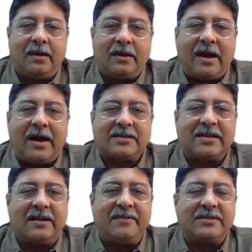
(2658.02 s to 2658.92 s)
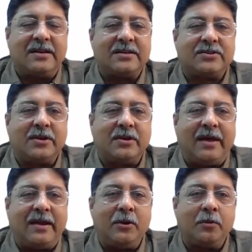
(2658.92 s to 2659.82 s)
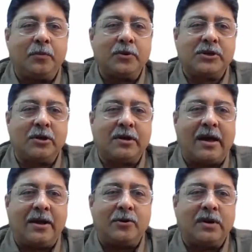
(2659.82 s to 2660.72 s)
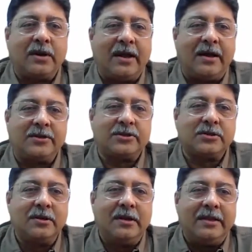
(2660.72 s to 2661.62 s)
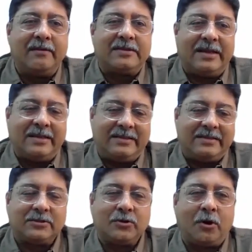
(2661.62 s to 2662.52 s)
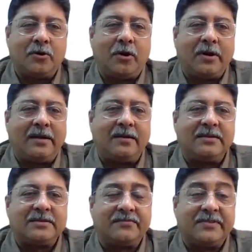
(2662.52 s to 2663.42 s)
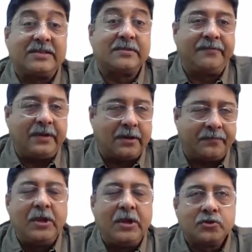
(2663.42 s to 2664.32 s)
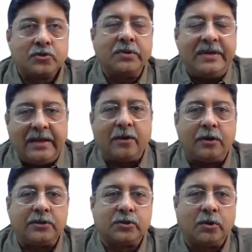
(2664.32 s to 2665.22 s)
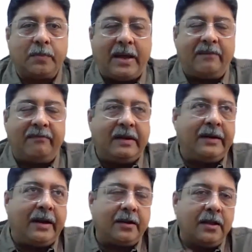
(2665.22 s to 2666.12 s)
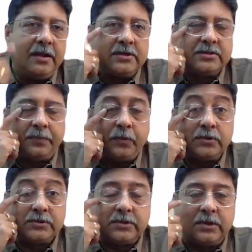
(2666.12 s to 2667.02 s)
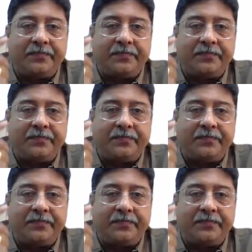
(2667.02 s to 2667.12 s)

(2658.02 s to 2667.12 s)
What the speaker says: car service industry, wherein you push your car into a garage. They will say this has gone wrong, and this is a sense of fear. So here also I have learned it. Suppose